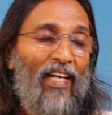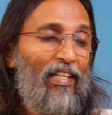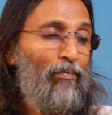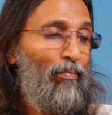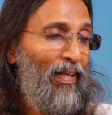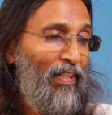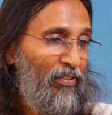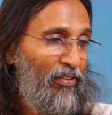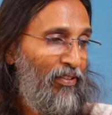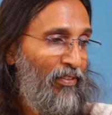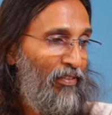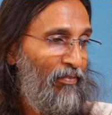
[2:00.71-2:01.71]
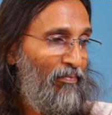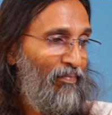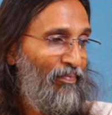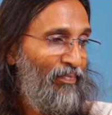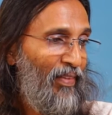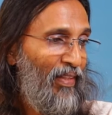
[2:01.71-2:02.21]
and bliss
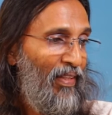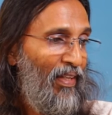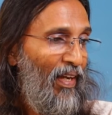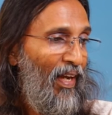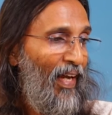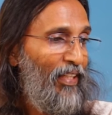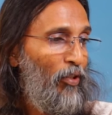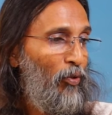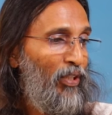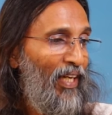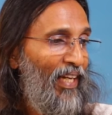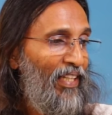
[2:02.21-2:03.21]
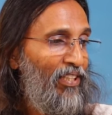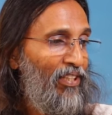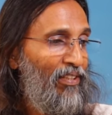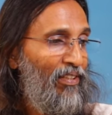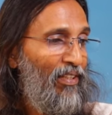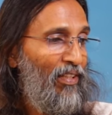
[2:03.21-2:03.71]
and
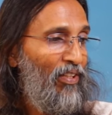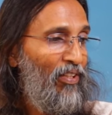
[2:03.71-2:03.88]
utilizes